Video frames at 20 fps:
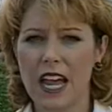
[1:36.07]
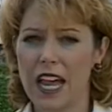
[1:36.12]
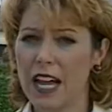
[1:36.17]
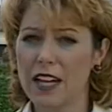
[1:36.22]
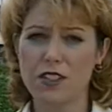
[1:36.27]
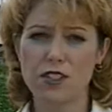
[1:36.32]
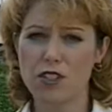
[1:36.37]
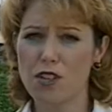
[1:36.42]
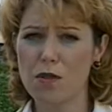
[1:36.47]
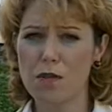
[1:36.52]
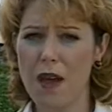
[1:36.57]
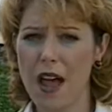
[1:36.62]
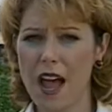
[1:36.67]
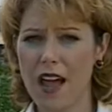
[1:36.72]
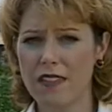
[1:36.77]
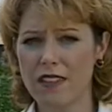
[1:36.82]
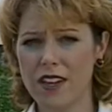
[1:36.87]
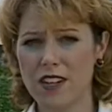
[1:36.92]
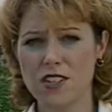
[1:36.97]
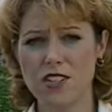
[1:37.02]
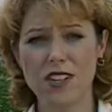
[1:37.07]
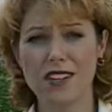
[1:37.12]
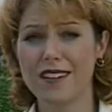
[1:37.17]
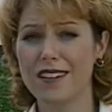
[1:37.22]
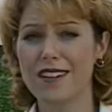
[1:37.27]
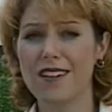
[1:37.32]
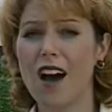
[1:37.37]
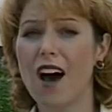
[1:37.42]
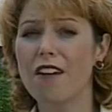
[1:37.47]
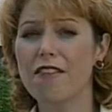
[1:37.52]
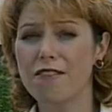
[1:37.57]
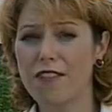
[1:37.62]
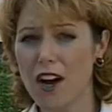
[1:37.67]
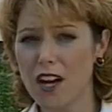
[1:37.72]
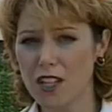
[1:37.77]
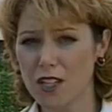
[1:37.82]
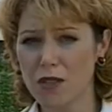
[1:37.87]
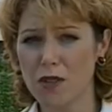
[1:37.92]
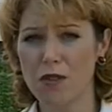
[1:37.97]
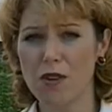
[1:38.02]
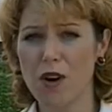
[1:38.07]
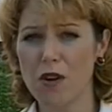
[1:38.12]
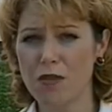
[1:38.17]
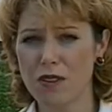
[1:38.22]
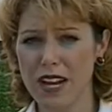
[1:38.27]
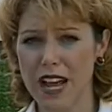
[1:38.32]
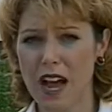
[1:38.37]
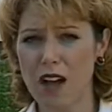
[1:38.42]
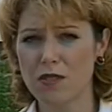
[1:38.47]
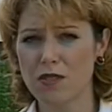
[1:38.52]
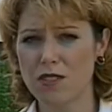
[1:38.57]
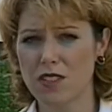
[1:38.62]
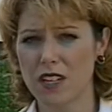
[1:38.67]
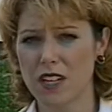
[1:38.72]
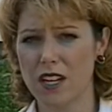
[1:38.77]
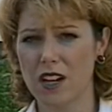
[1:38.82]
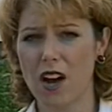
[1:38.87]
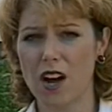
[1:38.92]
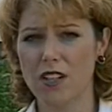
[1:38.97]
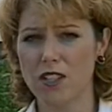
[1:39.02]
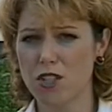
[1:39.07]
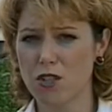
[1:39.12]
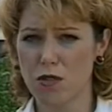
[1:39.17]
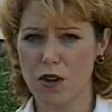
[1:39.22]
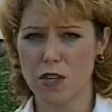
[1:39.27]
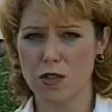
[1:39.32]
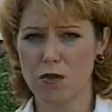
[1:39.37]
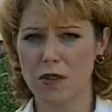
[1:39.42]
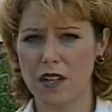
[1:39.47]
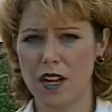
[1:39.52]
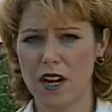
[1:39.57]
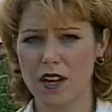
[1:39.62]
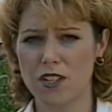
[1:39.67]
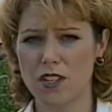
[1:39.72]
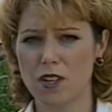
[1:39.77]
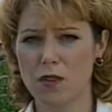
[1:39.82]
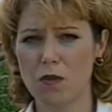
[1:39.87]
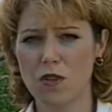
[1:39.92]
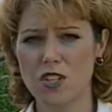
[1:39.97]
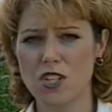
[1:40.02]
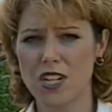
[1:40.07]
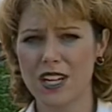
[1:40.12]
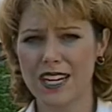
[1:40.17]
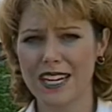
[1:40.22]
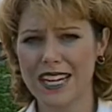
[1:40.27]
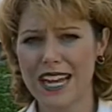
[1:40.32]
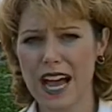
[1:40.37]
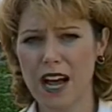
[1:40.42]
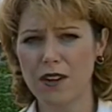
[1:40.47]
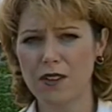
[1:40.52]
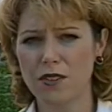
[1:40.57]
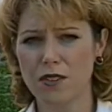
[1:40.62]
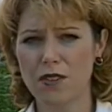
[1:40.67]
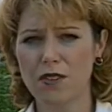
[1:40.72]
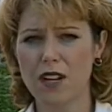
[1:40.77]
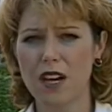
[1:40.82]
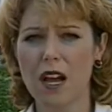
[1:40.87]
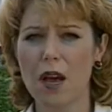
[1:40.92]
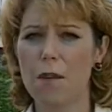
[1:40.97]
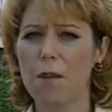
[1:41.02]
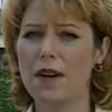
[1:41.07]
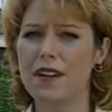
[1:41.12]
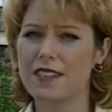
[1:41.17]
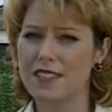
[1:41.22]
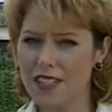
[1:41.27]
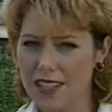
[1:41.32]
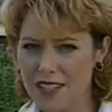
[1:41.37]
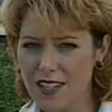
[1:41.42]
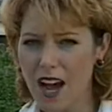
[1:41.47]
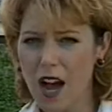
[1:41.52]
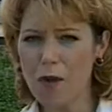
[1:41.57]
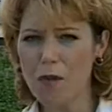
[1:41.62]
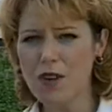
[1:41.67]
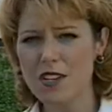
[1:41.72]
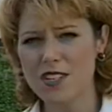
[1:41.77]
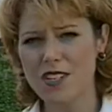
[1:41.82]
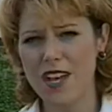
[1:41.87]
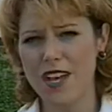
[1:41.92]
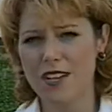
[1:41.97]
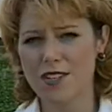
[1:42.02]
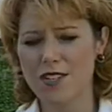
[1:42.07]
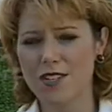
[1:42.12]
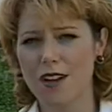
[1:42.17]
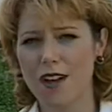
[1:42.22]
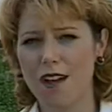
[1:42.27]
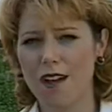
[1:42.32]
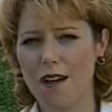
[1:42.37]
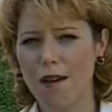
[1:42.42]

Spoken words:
It's too bad that she did not follow her own counseling on stress reduction when she encountered, but did not resist,